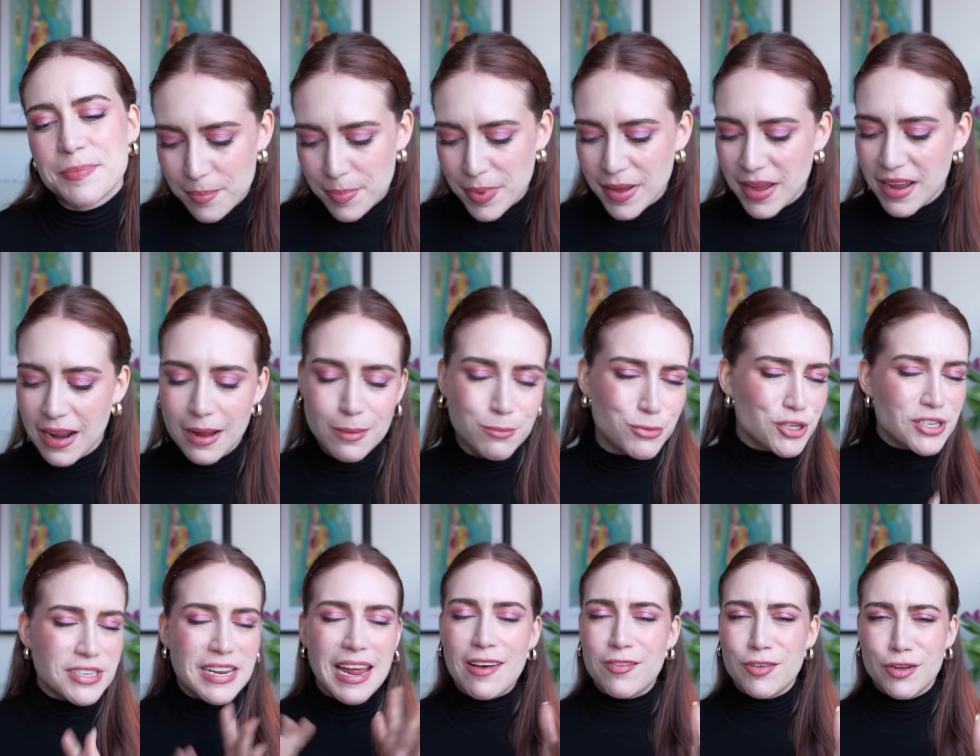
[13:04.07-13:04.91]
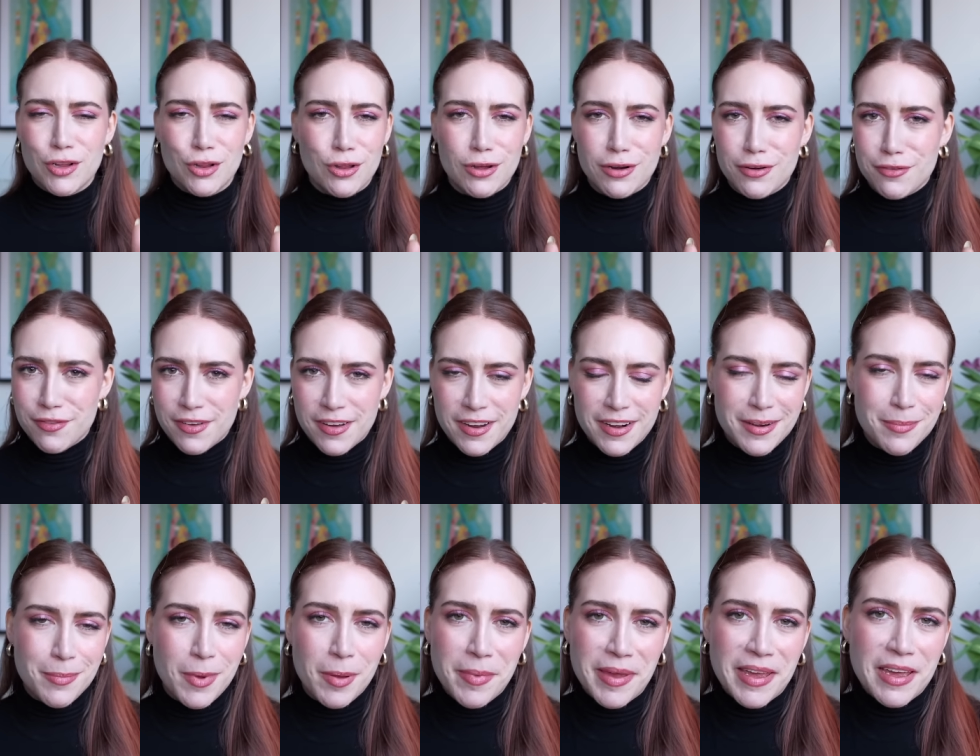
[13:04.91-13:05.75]
but I'm just having a lot of fun
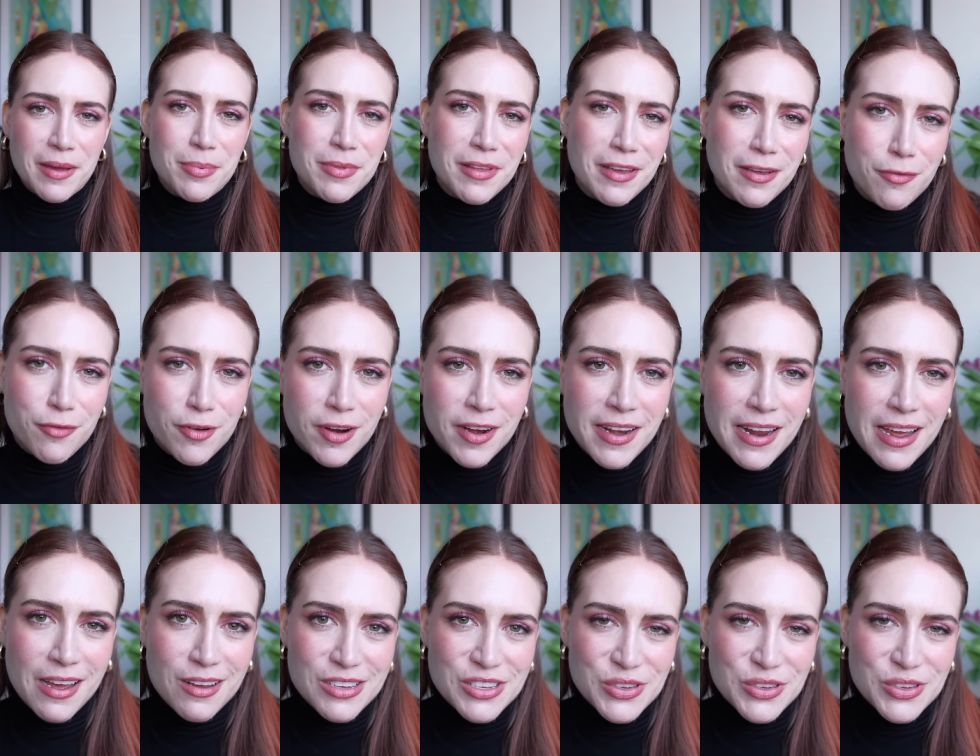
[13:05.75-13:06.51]
in my makeup life right now,